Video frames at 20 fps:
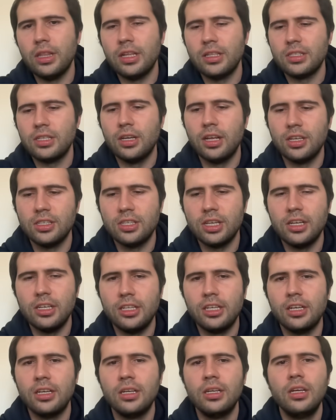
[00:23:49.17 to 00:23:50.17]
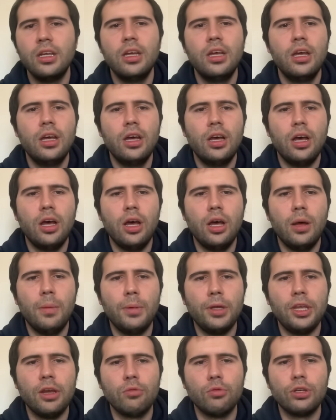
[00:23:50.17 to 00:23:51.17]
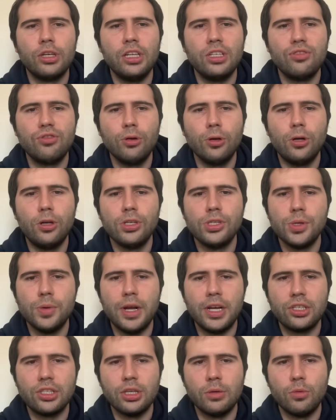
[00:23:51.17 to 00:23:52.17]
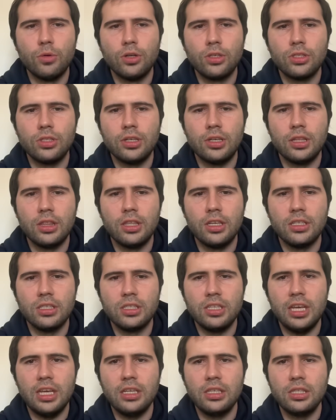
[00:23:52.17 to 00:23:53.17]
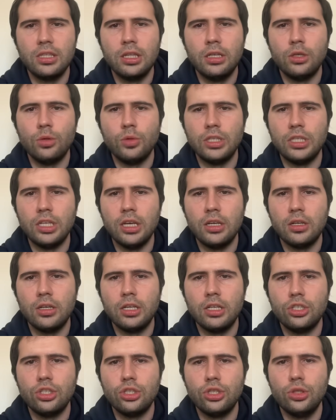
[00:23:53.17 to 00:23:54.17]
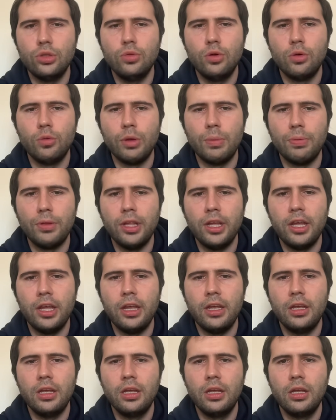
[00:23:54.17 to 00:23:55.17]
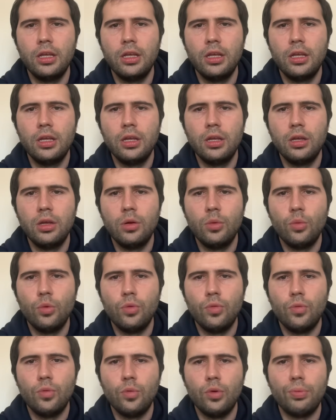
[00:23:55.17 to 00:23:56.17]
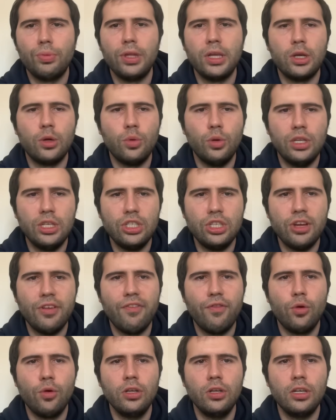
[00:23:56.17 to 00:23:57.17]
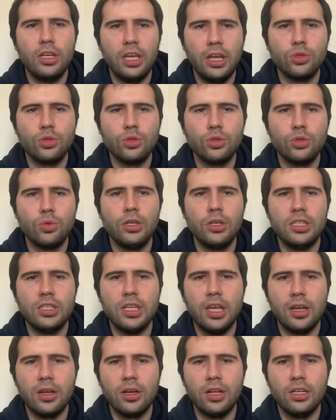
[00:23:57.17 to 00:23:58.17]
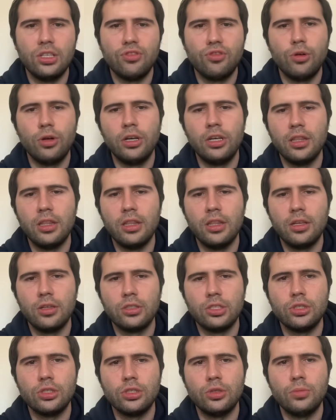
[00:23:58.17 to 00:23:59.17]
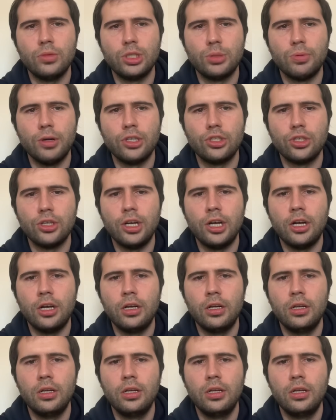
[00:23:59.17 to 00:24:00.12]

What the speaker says: That's a nice idea. But yeah, rook h4 also actually works. Look at this. Takes, and then do we take on h2, or we play queen g4, king h1, and take on h4? And yeah, there's just too much pressure here.